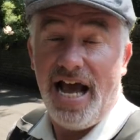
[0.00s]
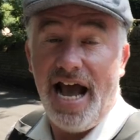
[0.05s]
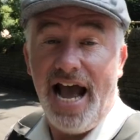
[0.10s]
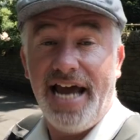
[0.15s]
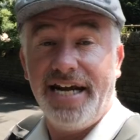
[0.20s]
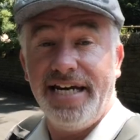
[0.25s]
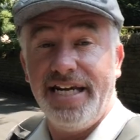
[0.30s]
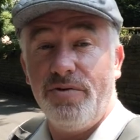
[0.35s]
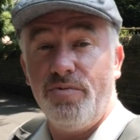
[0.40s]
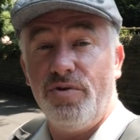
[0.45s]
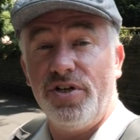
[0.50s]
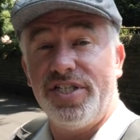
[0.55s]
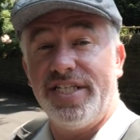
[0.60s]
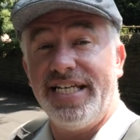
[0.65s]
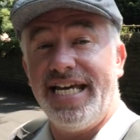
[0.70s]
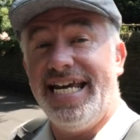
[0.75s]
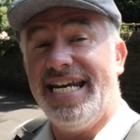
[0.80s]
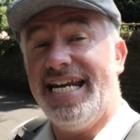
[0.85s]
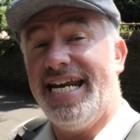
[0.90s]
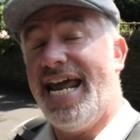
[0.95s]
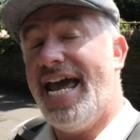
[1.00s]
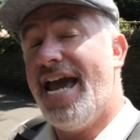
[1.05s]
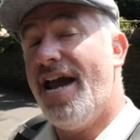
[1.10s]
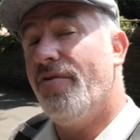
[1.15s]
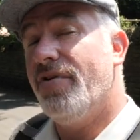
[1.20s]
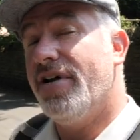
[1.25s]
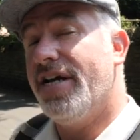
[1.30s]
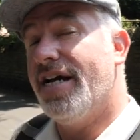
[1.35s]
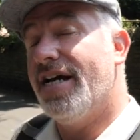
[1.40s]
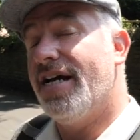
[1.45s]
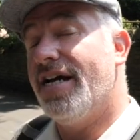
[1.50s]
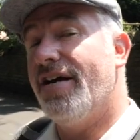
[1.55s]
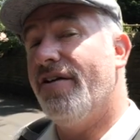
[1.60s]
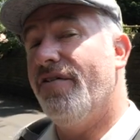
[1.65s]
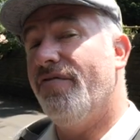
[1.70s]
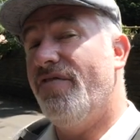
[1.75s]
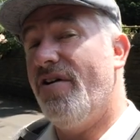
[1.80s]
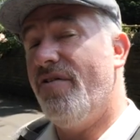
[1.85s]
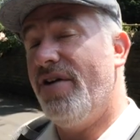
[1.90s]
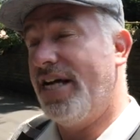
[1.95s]
And it was in an area
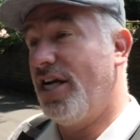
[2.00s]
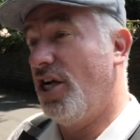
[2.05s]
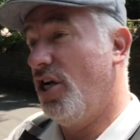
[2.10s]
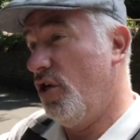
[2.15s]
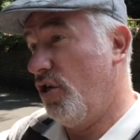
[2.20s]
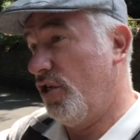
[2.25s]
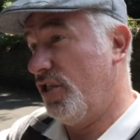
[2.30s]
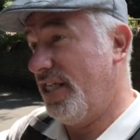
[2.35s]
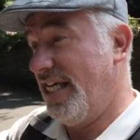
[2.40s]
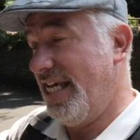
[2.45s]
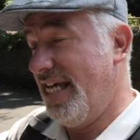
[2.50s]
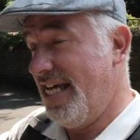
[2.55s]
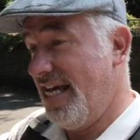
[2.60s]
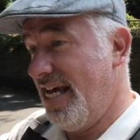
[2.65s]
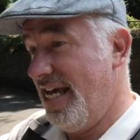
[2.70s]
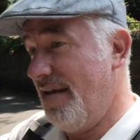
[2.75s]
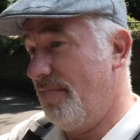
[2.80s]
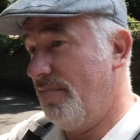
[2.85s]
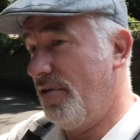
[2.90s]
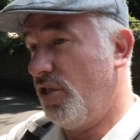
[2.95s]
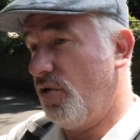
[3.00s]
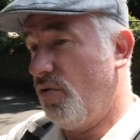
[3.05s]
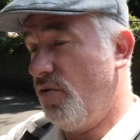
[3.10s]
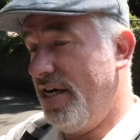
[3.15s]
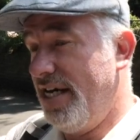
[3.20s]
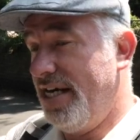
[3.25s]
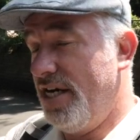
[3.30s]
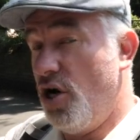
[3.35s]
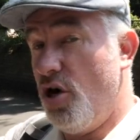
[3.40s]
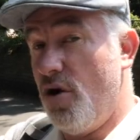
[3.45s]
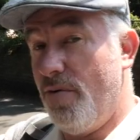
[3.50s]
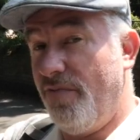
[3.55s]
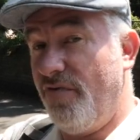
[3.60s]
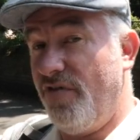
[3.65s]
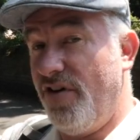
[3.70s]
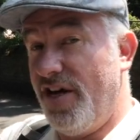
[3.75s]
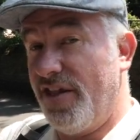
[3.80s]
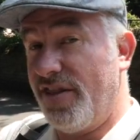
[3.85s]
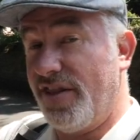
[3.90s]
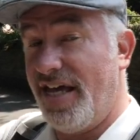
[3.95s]
very close to here, in between
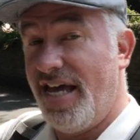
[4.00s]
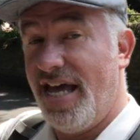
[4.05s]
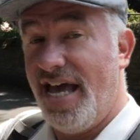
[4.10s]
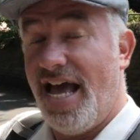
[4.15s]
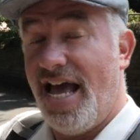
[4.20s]
Holmfirth